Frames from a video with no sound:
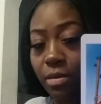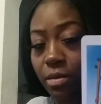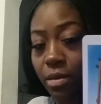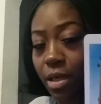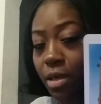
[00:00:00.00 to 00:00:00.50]

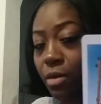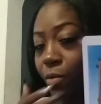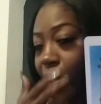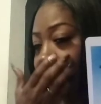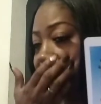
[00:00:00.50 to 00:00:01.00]
The King of
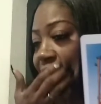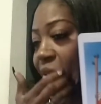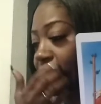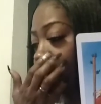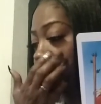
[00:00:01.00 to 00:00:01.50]
Wands
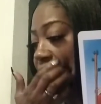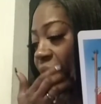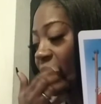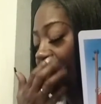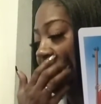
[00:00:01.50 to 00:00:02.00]
is
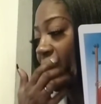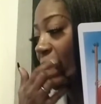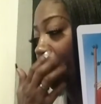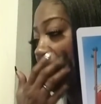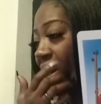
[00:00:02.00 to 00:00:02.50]

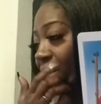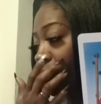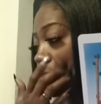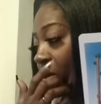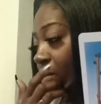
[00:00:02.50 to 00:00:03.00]

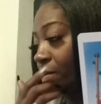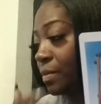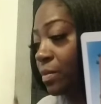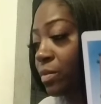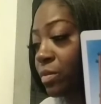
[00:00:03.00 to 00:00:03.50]
passionate,
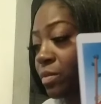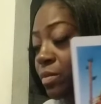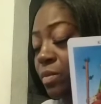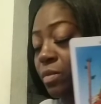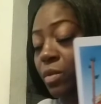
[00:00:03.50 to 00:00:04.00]

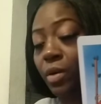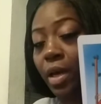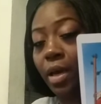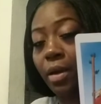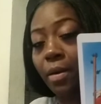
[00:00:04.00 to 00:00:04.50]
okay?